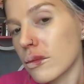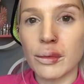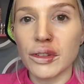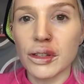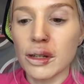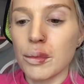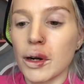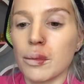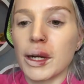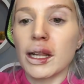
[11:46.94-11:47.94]
I'm just going to
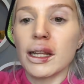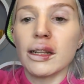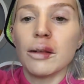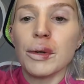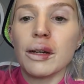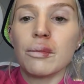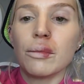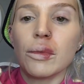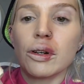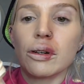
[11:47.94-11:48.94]
pop a little
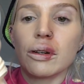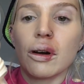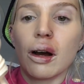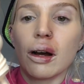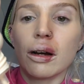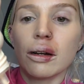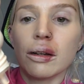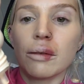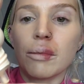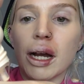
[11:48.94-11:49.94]
bit more
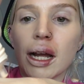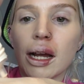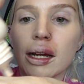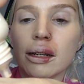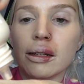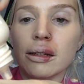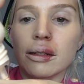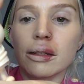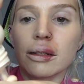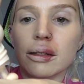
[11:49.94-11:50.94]
on my hand.